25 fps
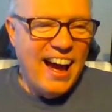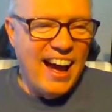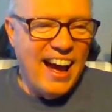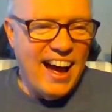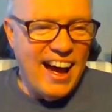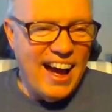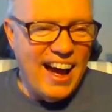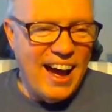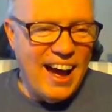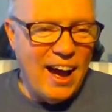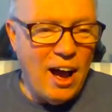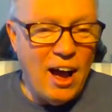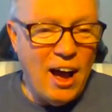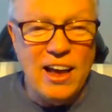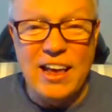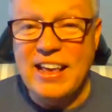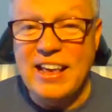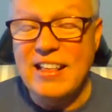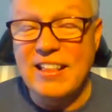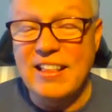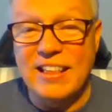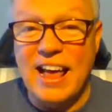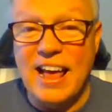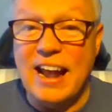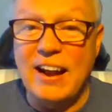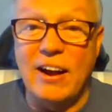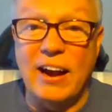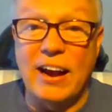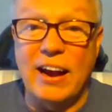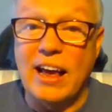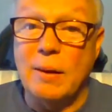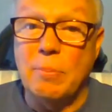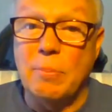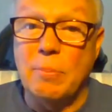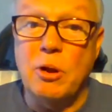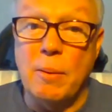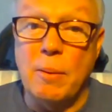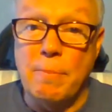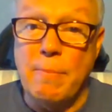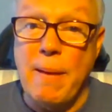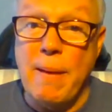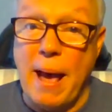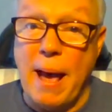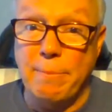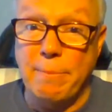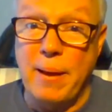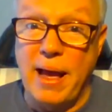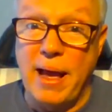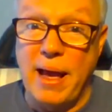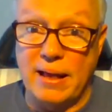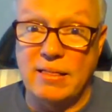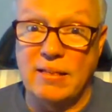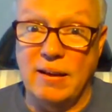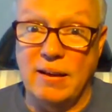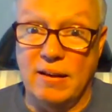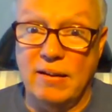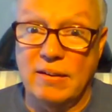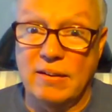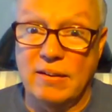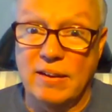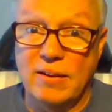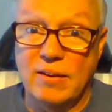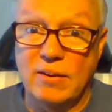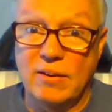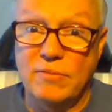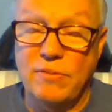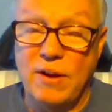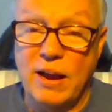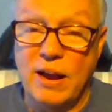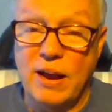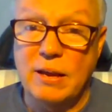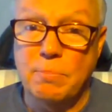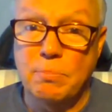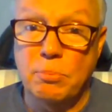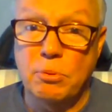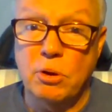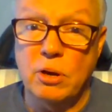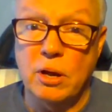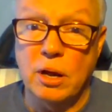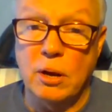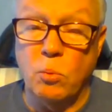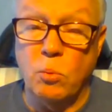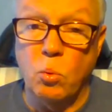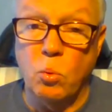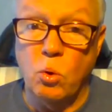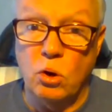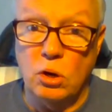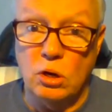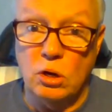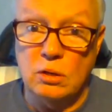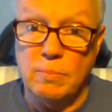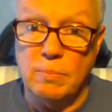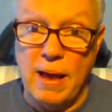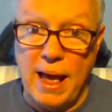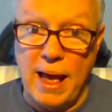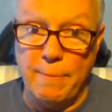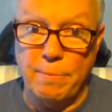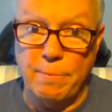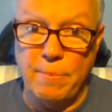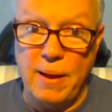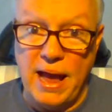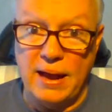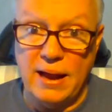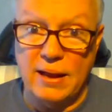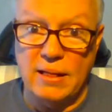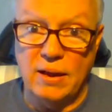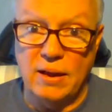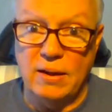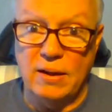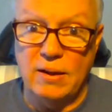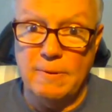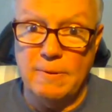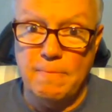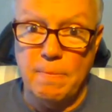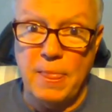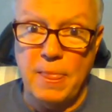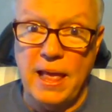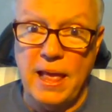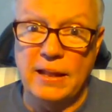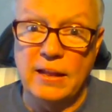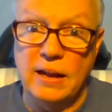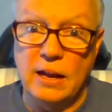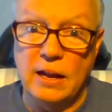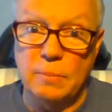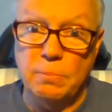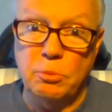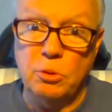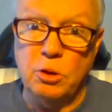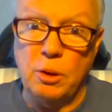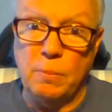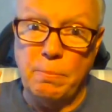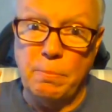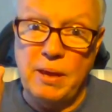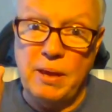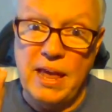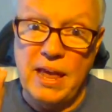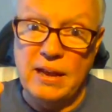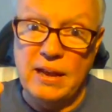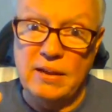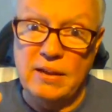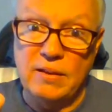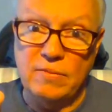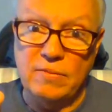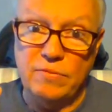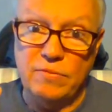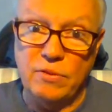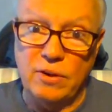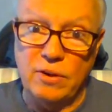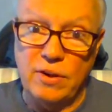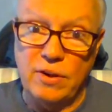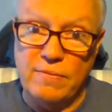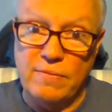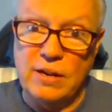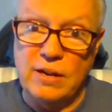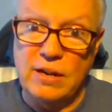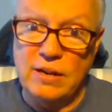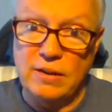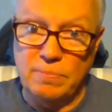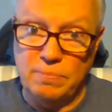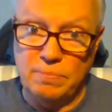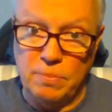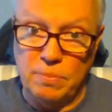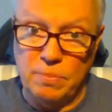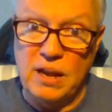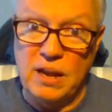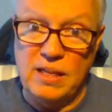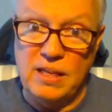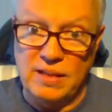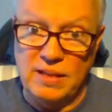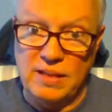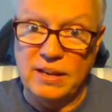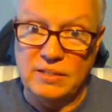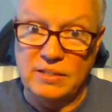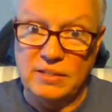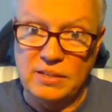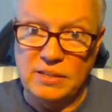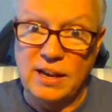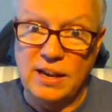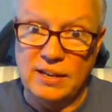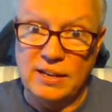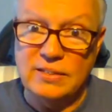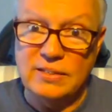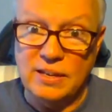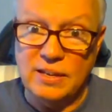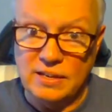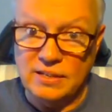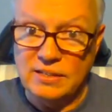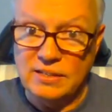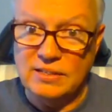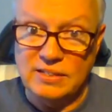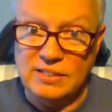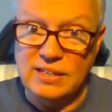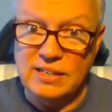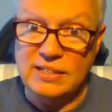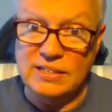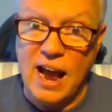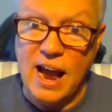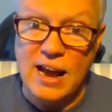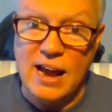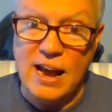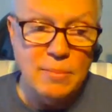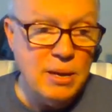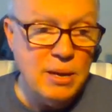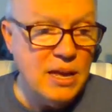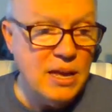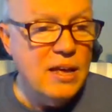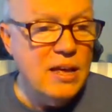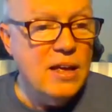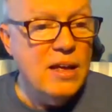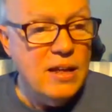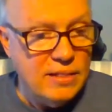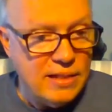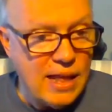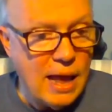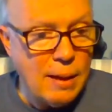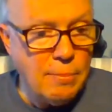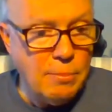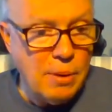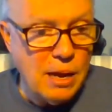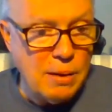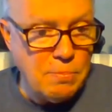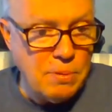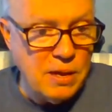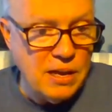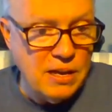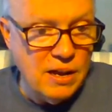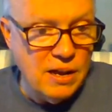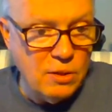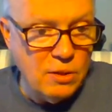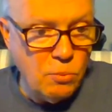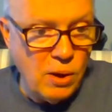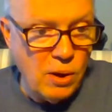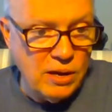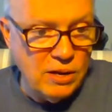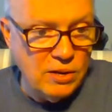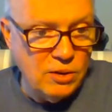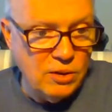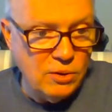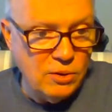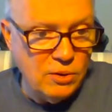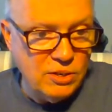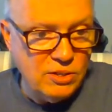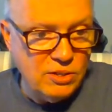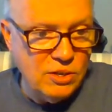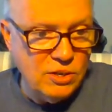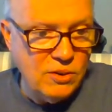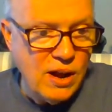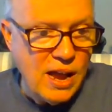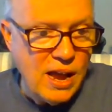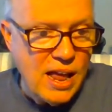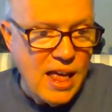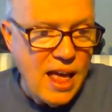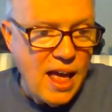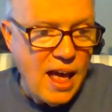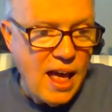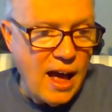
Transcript: Either that or I got to put a map back there. You know, if I can put a world map back there, and then I'll put a pin for everybody that says hi to me. That might be another way to do it too.